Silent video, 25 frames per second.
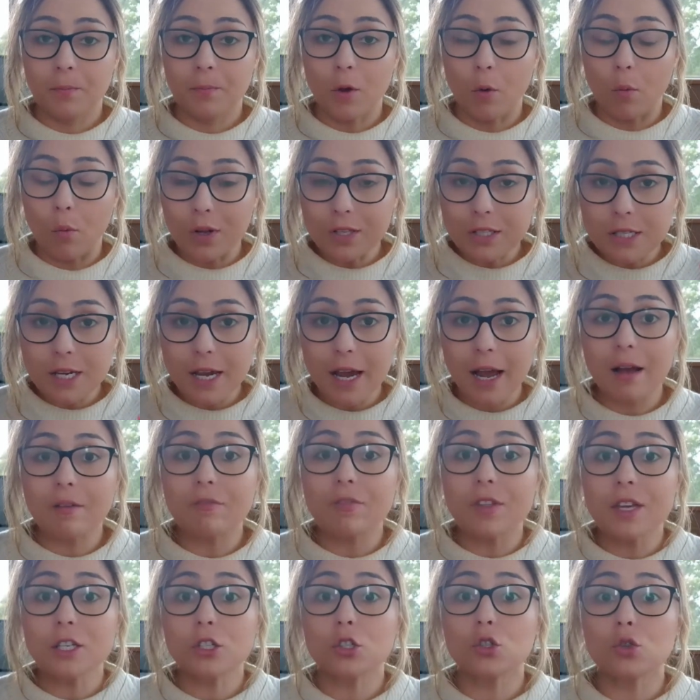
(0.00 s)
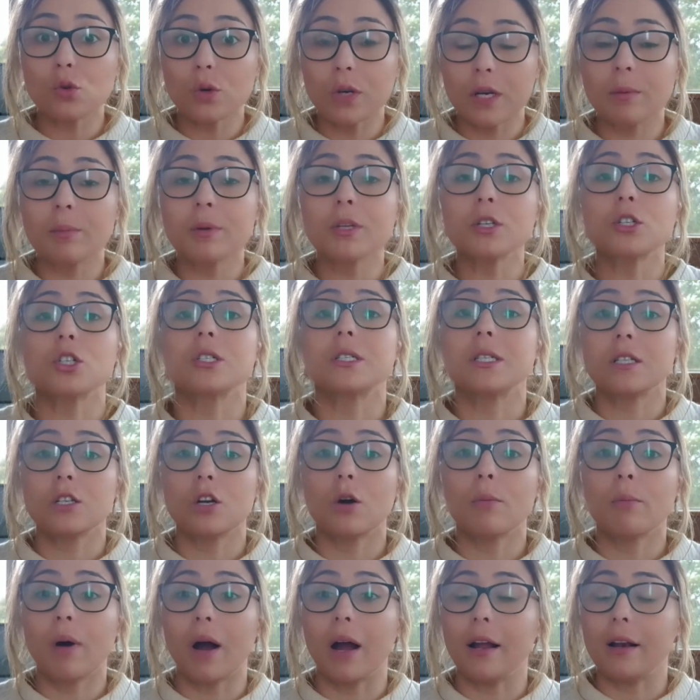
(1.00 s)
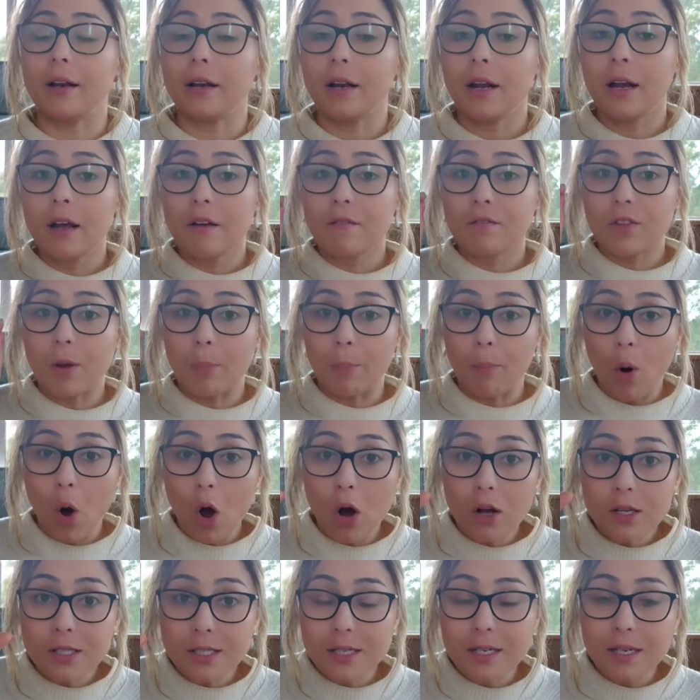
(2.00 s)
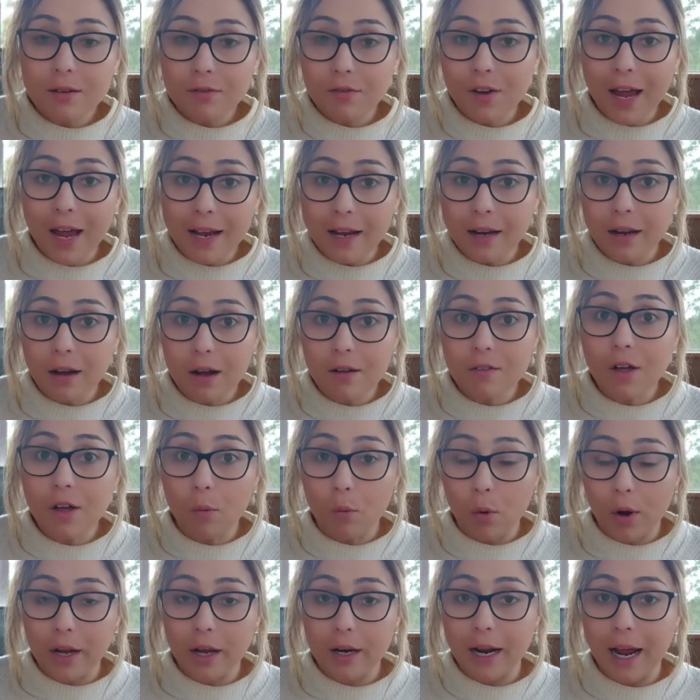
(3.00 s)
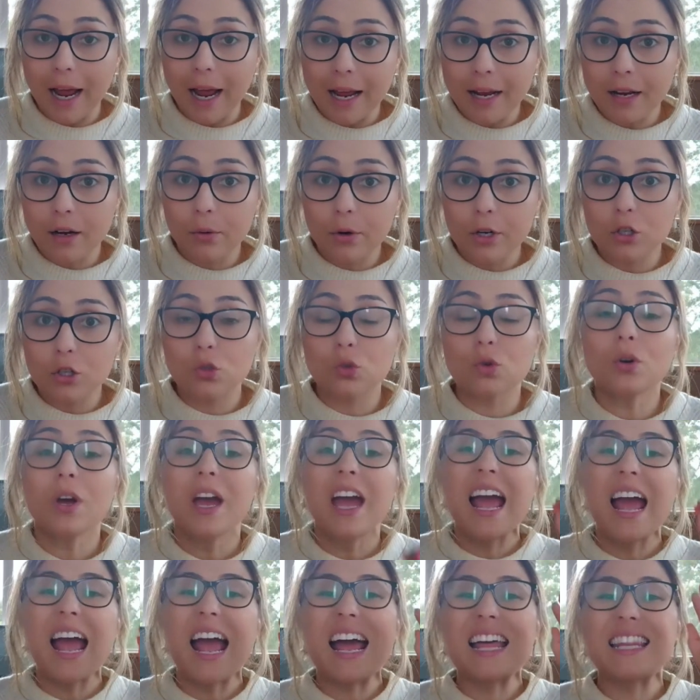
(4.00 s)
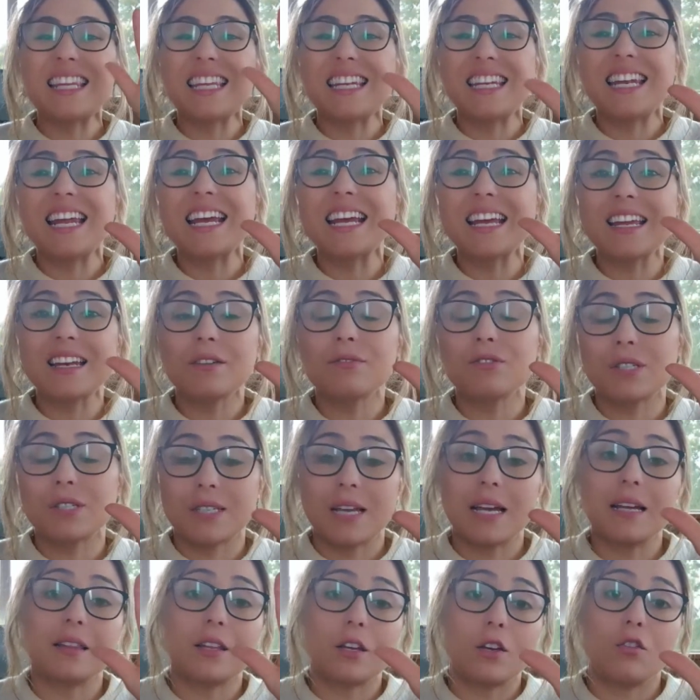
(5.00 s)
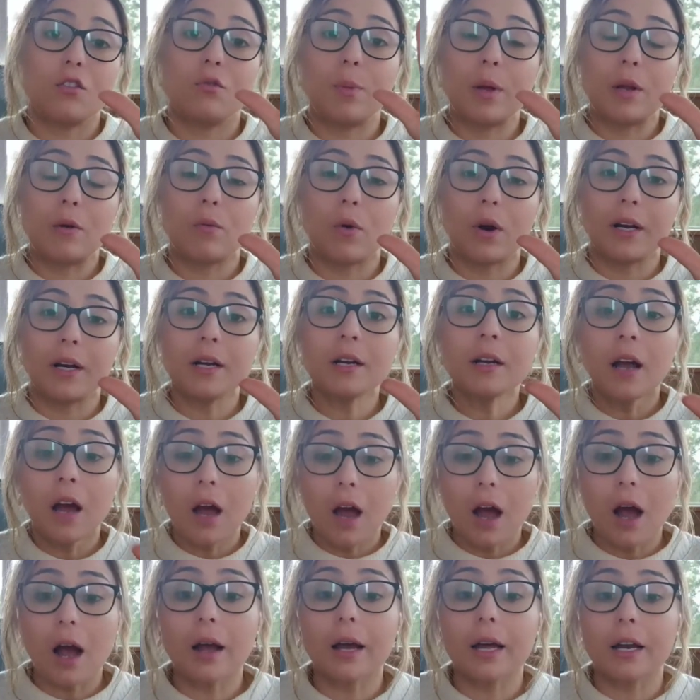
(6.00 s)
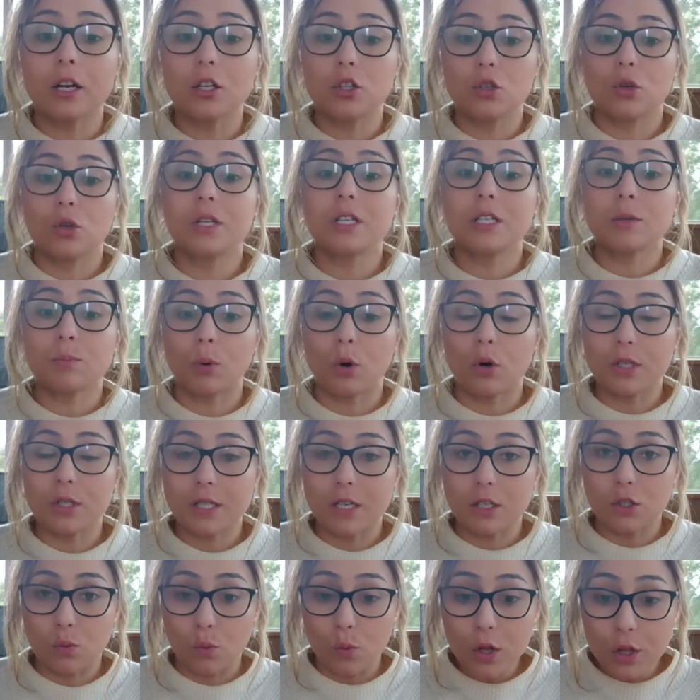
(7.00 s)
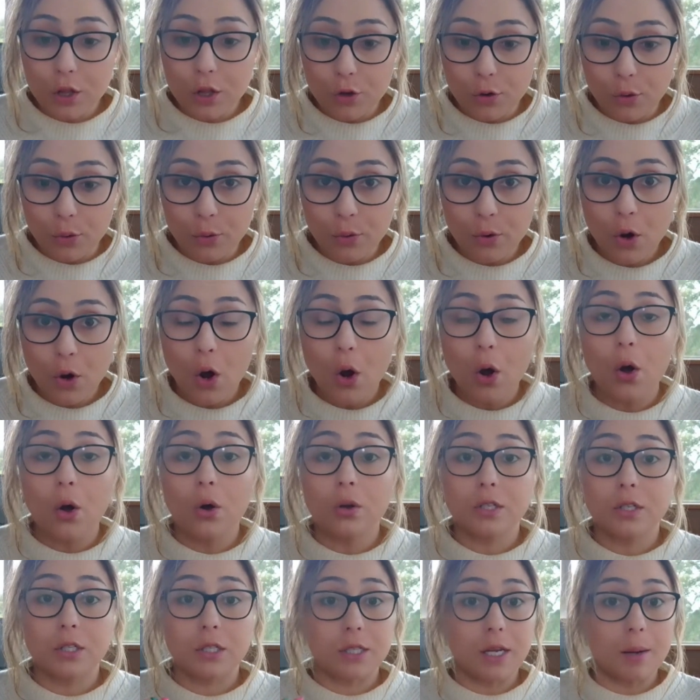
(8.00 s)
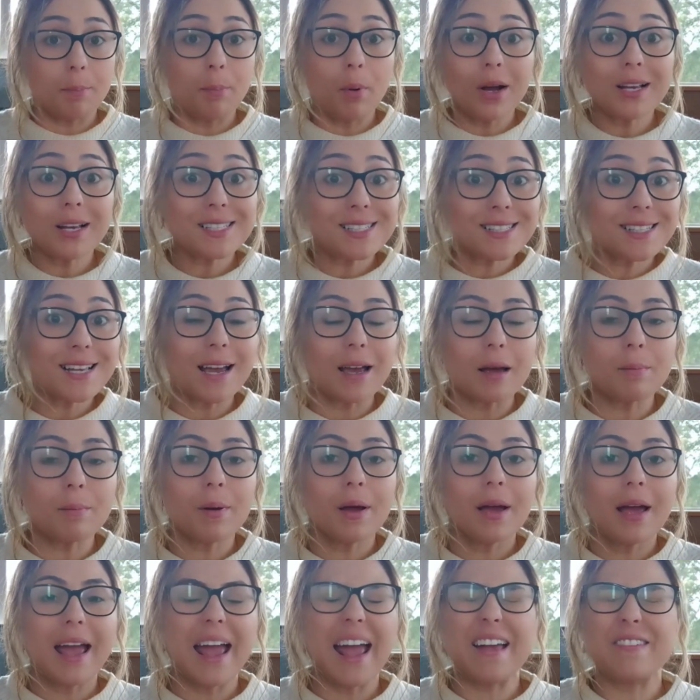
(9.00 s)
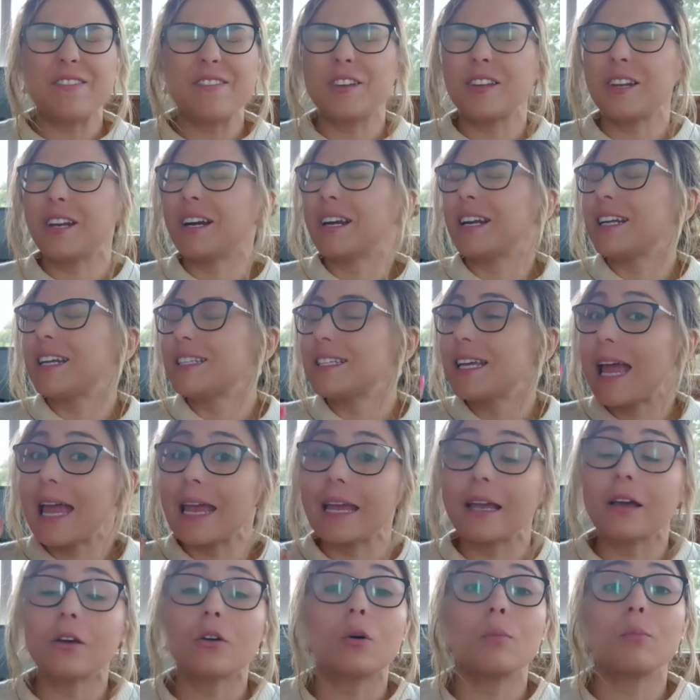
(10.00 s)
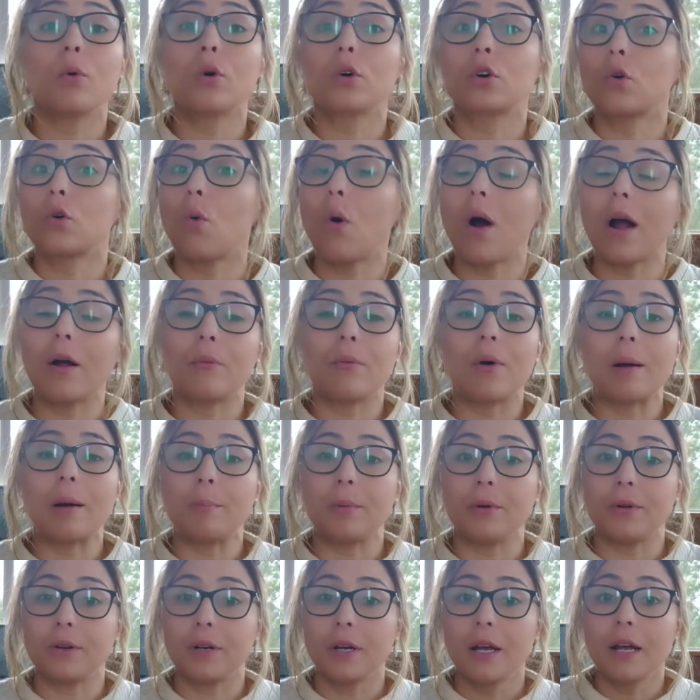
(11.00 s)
Once you have these two images in your mind, the positive anchor that we're going to anchor it to and the negative state that you've been running, I'm going to do this process with you step by step, and then I'm going to take it on board quite rapid.